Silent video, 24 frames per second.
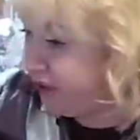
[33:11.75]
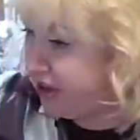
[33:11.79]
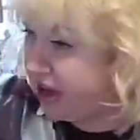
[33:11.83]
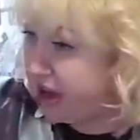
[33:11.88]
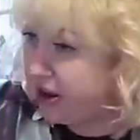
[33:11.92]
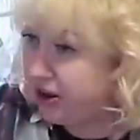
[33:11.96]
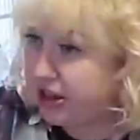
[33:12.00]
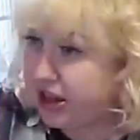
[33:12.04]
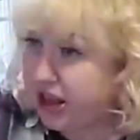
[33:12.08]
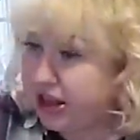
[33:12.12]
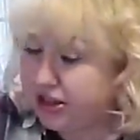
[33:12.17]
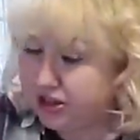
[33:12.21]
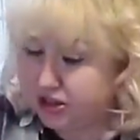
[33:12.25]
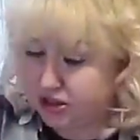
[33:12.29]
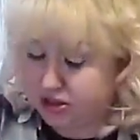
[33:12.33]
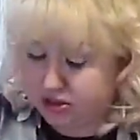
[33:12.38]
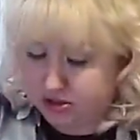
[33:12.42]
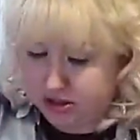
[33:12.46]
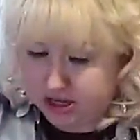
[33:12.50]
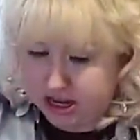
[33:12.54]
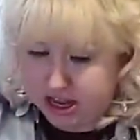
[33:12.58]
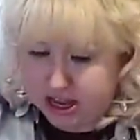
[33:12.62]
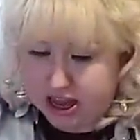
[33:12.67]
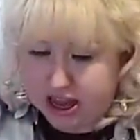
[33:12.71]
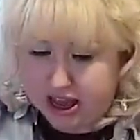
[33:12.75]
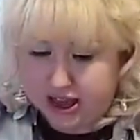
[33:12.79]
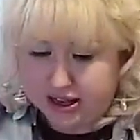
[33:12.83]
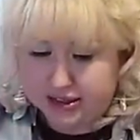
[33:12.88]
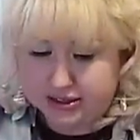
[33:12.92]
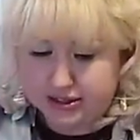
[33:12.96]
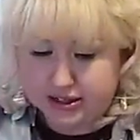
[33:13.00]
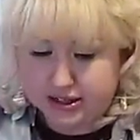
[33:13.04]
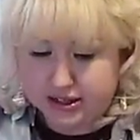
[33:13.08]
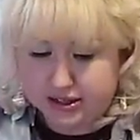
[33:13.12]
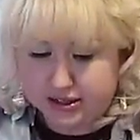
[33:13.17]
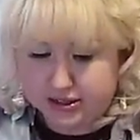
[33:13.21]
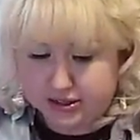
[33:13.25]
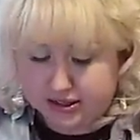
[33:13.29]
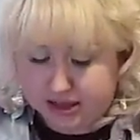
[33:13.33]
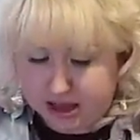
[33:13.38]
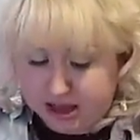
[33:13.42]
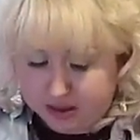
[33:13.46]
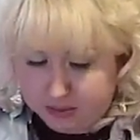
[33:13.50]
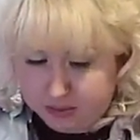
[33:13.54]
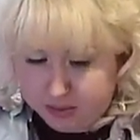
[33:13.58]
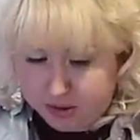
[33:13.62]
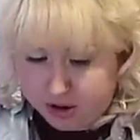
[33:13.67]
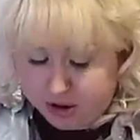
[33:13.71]
Now, yesterday, as an
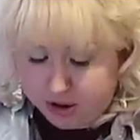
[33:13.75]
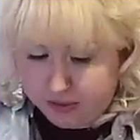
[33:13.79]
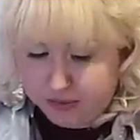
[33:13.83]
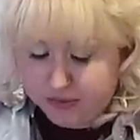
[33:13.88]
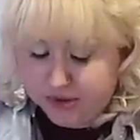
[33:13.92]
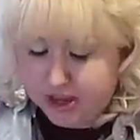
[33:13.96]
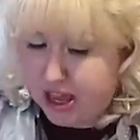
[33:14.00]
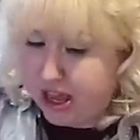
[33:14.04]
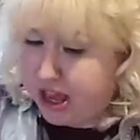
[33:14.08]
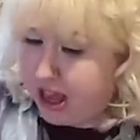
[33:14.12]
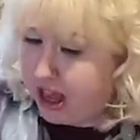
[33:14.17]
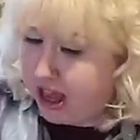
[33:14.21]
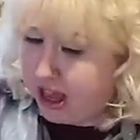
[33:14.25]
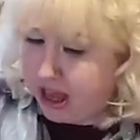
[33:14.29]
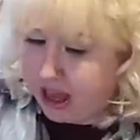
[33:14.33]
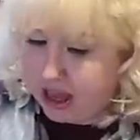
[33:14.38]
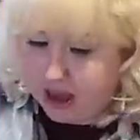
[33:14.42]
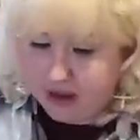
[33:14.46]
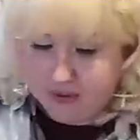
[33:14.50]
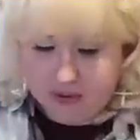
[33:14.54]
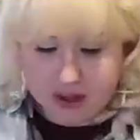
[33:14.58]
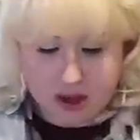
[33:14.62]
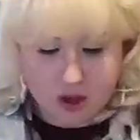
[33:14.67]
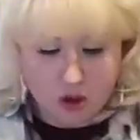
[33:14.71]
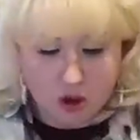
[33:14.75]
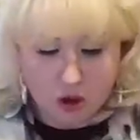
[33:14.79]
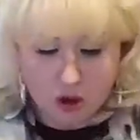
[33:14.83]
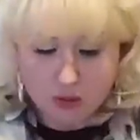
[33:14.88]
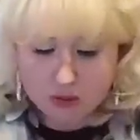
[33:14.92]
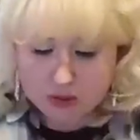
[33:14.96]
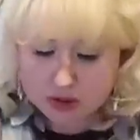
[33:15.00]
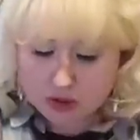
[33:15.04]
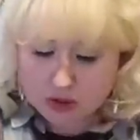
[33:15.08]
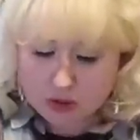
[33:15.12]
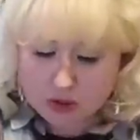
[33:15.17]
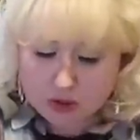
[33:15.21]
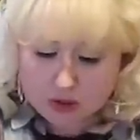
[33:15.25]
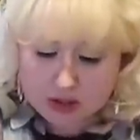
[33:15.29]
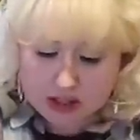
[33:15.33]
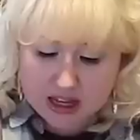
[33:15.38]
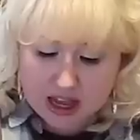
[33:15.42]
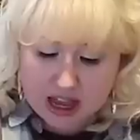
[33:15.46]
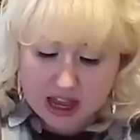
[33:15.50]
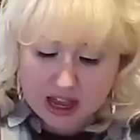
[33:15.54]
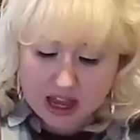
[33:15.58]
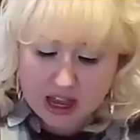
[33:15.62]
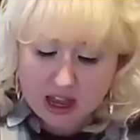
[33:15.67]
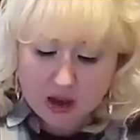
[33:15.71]
example, heavy homeschool
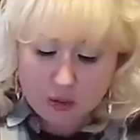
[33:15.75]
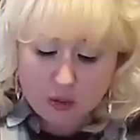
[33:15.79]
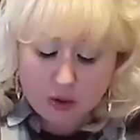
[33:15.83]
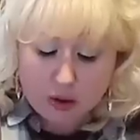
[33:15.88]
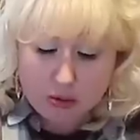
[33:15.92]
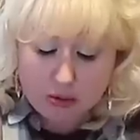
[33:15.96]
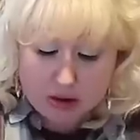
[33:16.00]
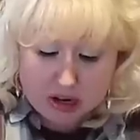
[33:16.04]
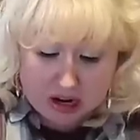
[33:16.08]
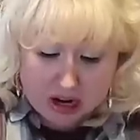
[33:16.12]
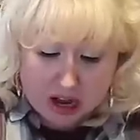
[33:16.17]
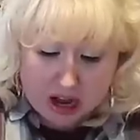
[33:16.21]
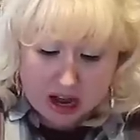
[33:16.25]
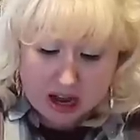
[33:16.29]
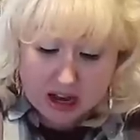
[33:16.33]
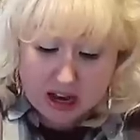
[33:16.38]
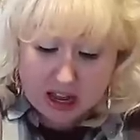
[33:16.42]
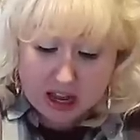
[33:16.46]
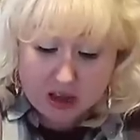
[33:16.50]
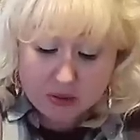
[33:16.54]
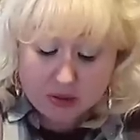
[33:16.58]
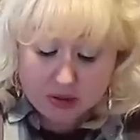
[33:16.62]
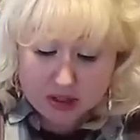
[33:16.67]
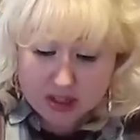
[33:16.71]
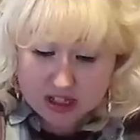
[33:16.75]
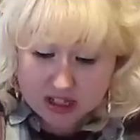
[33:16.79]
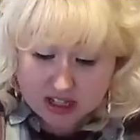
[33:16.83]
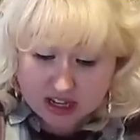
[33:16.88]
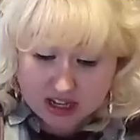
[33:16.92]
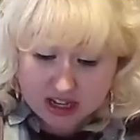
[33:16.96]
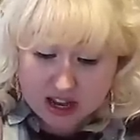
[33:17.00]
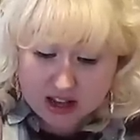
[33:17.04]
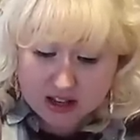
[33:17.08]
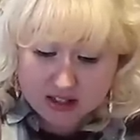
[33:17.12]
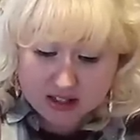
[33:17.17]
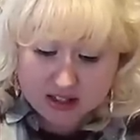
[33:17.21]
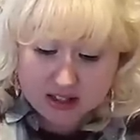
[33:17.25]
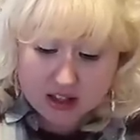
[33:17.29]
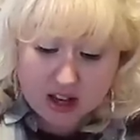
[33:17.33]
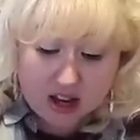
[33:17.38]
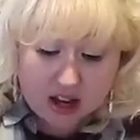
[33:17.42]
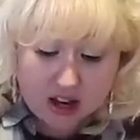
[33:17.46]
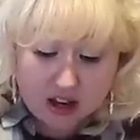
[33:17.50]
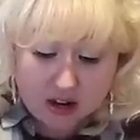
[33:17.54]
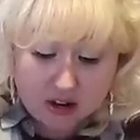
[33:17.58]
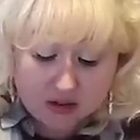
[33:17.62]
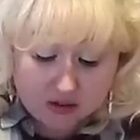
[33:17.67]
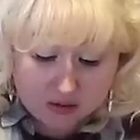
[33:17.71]
day, we were not able to get
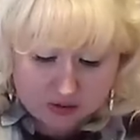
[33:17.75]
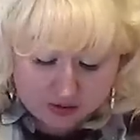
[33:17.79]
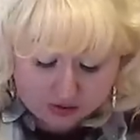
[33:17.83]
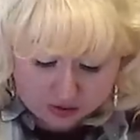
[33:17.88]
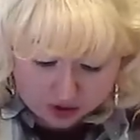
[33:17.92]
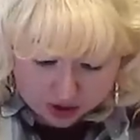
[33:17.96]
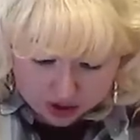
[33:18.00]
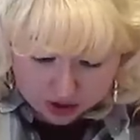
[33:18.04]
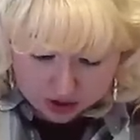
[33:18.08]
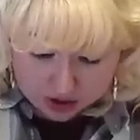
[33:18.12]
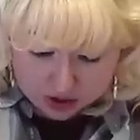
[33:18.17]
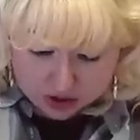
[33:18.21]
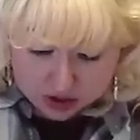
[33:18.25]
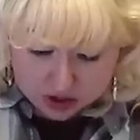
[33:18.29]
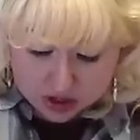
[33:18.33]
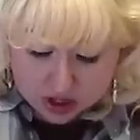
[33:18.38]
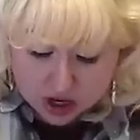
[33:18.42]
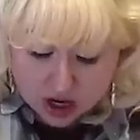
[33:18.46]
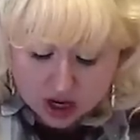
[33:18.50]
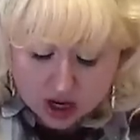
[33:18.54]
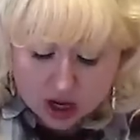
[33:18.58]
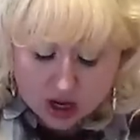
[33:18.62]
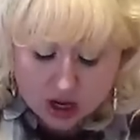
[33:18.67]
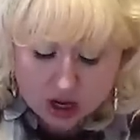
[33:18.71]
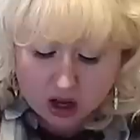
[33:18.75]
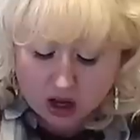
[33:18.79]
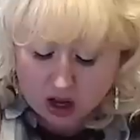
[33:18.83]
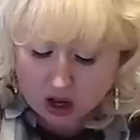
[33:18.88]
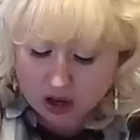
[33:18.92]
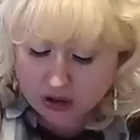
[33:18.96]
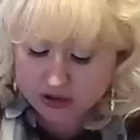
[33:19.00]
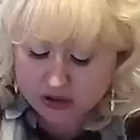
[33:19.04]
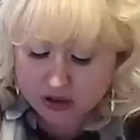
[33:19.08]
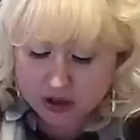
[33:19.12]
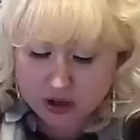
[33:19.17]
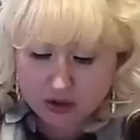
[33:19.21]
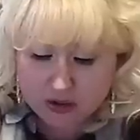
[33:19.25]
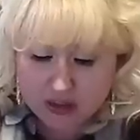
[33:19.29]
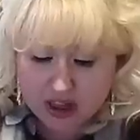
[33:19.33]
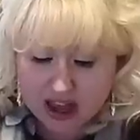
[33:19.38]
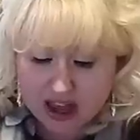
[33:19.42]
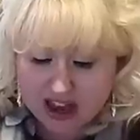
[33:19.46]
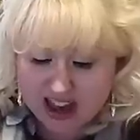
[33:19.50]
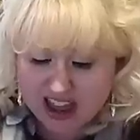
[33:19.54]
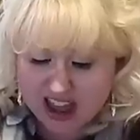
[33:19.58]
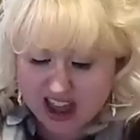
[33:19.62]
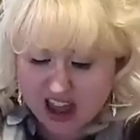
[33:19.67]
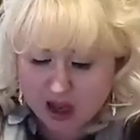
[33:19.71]
outside first. Also,
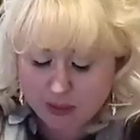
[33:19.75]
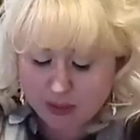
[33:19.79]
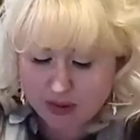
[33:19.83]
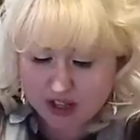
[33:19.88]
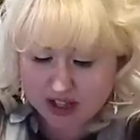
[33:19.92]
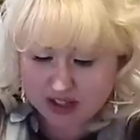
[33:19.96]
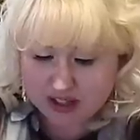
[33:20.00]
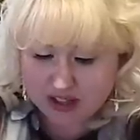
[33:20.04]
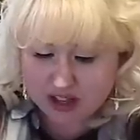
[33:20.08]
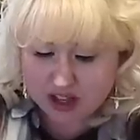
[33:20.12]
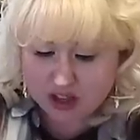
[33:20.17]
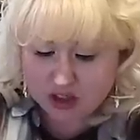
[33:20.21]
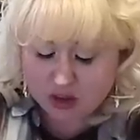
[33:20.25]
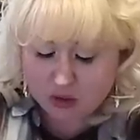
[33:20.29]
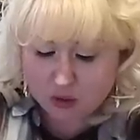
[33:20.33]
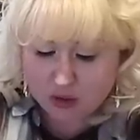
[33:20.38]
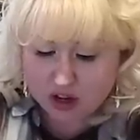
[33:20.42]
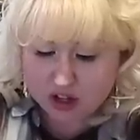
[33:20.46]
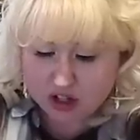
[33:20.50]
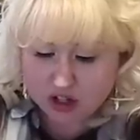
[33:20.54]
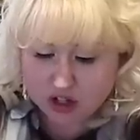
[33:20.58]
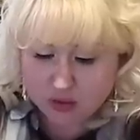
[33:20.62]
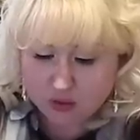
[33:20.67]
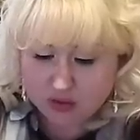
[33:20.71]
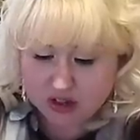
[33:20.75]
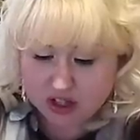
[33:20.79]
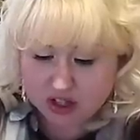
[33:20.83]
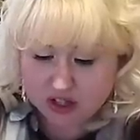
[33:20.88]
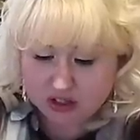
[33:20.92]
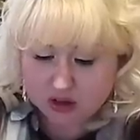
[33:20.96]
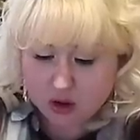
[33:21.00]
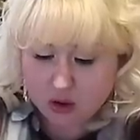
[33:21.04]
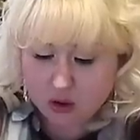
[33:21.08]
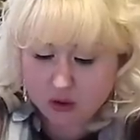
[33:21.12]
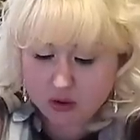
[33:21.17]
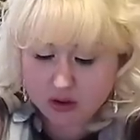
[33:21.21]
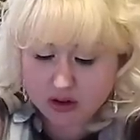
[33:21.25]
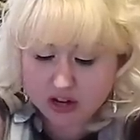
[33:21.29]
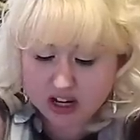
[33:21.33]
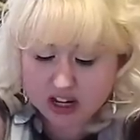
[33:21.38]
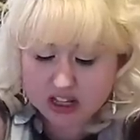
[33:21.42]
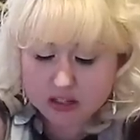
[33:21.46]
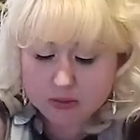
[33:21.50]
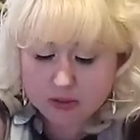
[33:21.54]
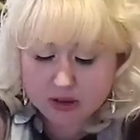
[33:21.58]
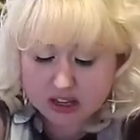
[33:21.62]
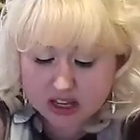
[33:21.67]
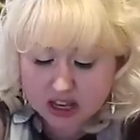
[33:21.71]
that happens in the winter with these colder
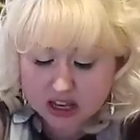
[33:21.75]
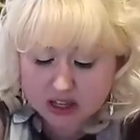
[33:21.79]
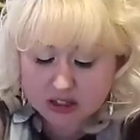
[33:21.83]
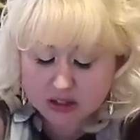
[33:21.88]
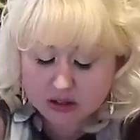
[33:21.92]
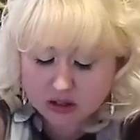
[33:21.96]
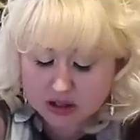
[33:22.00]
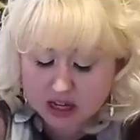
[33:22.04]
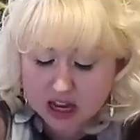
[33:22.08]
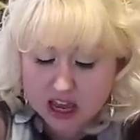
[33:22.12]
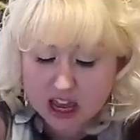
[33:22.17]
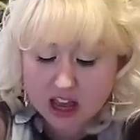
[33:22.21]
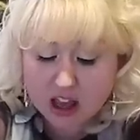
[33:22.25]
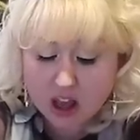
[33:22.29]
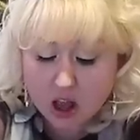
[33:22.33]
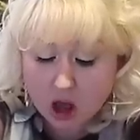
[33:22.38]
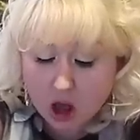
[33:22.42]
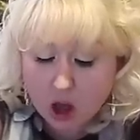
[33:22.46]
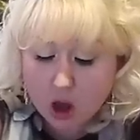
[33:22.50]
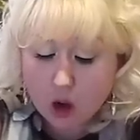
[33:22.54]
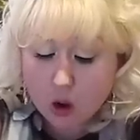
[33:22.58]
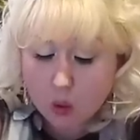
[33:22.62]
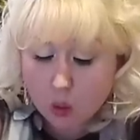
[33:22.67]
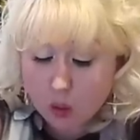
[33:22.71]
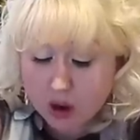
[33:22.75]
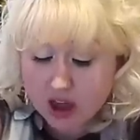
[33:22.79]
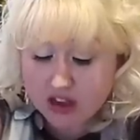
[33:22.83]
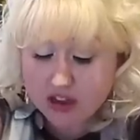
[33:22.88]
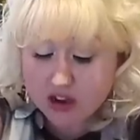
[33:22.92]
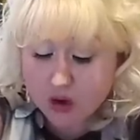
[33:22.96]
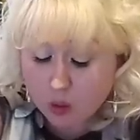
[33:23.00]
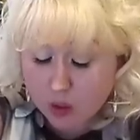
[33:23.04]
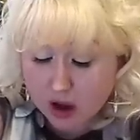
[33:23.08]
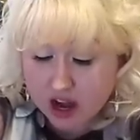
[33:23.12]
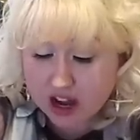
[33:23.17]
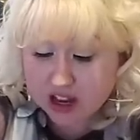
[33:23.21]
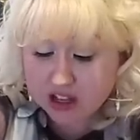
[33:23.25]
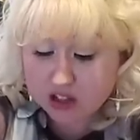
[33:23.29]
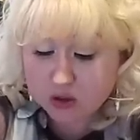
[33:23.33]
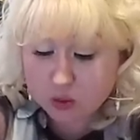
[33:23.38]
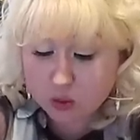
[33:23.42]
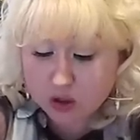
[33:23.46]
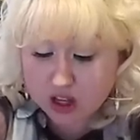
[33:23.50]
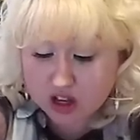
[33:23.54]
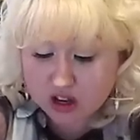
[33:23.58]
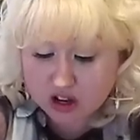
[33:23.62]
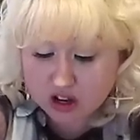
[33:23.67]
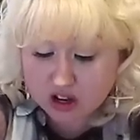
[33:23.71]
days. But yesterday, weather-wise,
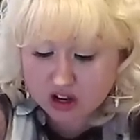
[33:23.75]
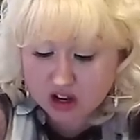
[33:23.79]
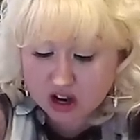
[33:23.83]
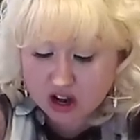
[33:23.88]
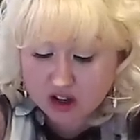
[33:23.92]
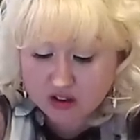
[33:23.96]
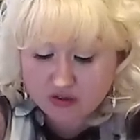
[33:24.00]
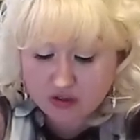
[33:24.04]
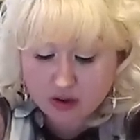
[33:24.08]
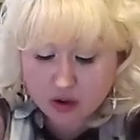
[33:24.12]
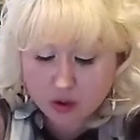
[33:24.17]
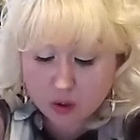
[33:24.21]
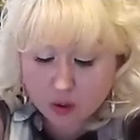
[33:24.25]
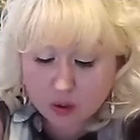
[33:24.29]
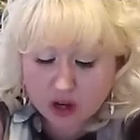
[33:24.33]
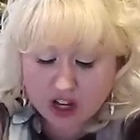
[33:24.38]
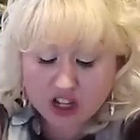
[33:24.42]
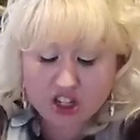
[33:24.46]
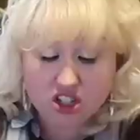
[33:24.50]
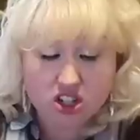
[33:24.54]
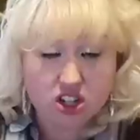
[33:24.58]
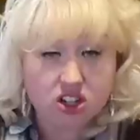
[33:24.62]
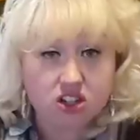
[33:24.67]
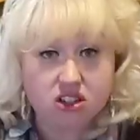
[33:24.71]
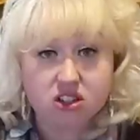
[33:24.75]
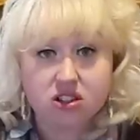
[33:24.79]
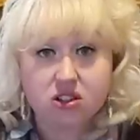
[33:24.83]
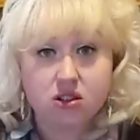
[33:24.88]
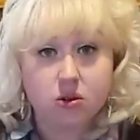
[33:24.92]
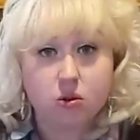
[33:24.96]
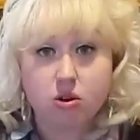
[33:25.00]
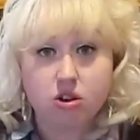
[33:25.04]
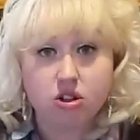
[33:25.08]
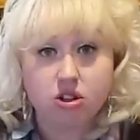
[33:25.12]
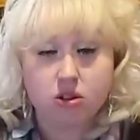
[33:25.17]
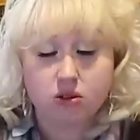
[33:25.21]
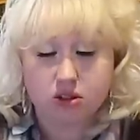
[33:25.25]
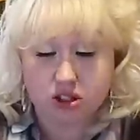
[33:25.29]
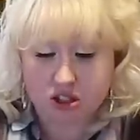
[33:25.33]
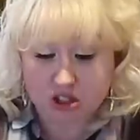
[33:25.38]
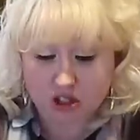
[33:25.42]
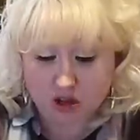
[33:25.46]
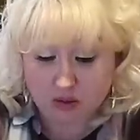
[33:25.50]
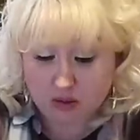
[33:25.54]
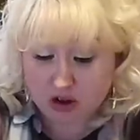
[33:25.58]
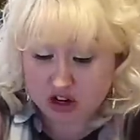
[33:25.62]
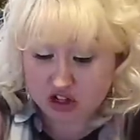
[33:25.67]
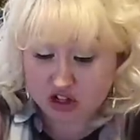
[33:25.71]
we could have. We just were doing
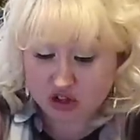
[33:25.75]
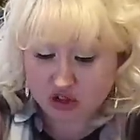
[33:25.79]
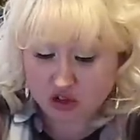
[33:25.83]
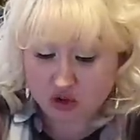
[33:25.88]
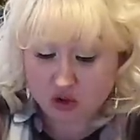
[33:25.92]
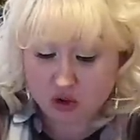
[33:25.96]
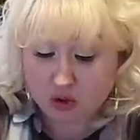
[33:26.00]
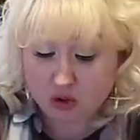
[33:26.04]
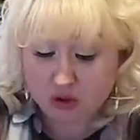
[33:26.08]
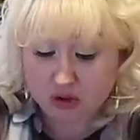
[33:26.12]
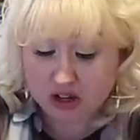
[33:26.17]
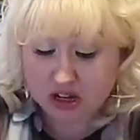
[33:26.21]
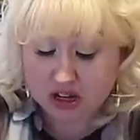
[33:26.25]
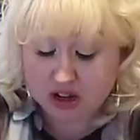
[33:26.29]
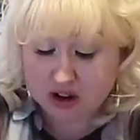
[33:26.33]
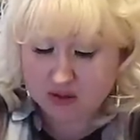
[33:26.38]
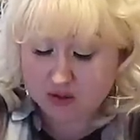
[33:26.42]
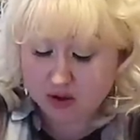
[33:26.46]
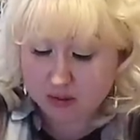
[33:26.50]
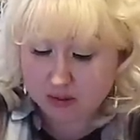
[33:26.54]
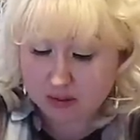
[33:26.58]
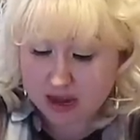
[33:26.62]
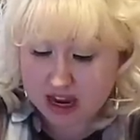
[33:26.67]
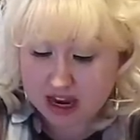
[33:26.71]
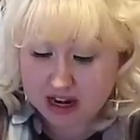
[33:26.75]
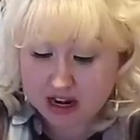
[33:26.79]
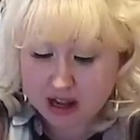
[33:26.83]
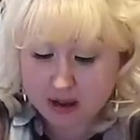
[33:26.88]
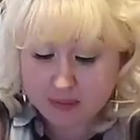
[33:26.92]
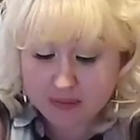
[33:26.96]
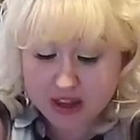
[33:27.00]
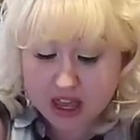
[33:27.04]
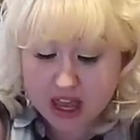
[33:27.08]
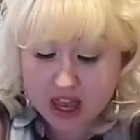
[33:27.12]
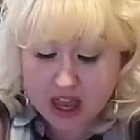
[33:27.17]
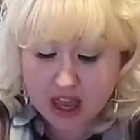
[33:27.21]
so much school, we never made it.